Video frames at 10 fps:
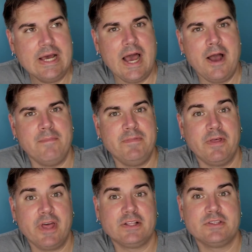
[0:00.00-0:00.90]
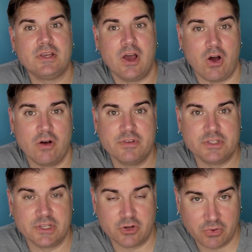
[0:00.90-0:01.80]
Now that's
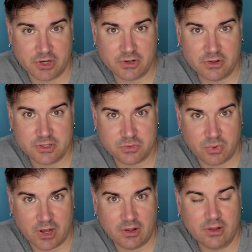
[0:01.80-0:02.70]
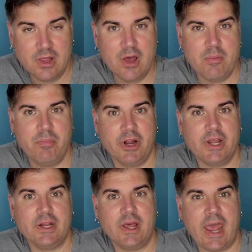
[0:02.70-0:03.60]
obviously critical as well, but
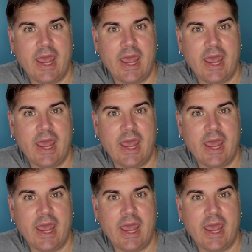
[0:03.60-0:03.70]
it